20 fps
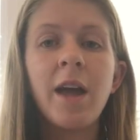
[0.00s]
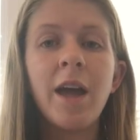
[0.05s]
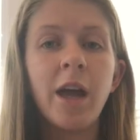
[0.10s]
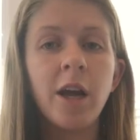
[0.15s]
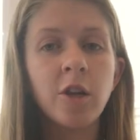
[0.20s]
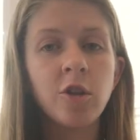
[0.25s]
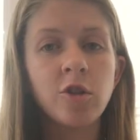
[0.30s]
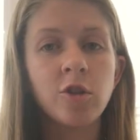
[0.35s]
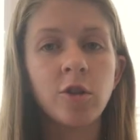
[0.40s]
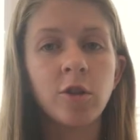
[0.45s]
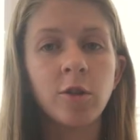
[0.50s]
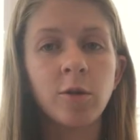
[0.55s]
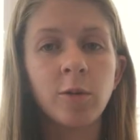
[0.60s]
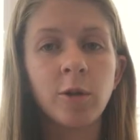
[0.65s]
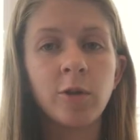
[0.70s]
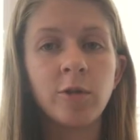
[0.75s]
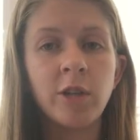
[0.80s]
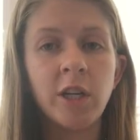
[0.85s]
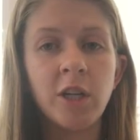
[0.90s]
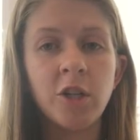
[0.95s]
external
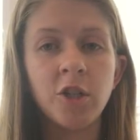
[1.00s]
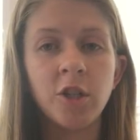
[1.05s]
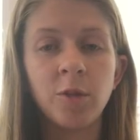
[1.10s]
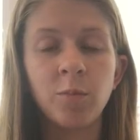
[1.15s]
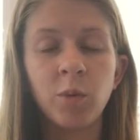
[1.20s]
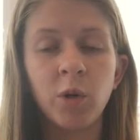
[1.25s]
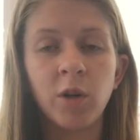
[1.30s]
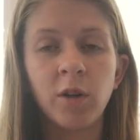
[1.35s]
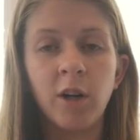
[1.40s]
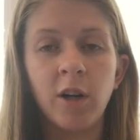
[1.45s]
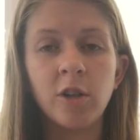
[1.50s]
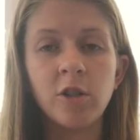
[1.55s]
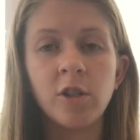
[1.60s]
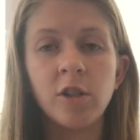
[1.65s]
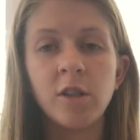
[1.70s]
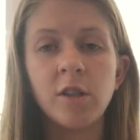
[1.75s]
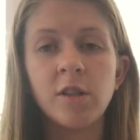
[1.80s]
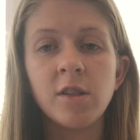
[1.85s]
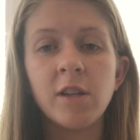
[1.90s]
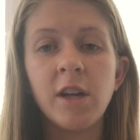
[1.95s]
rotation
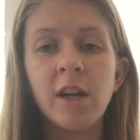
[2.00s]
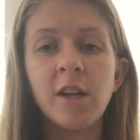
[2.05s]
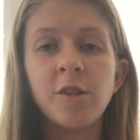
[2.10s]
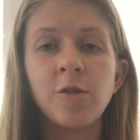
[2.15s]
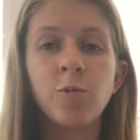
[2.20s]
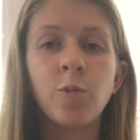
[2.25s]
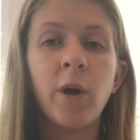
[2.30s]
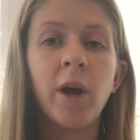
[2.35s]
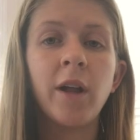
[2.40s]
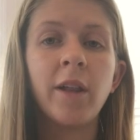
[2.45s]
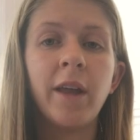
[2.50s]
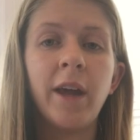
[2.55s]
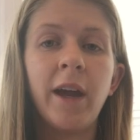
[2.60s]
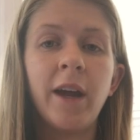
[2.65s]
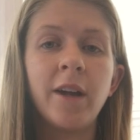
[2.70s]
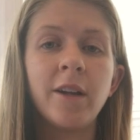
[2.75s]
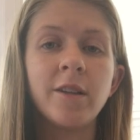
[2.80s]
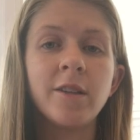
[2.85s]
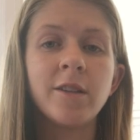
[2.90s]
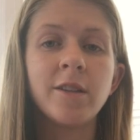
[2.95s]
precautions, as well
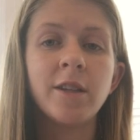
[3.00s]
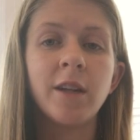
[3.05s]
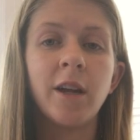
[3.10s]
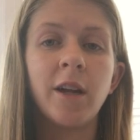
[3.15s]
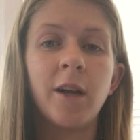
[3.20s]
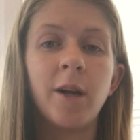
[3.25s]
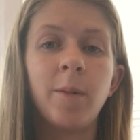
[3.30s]
as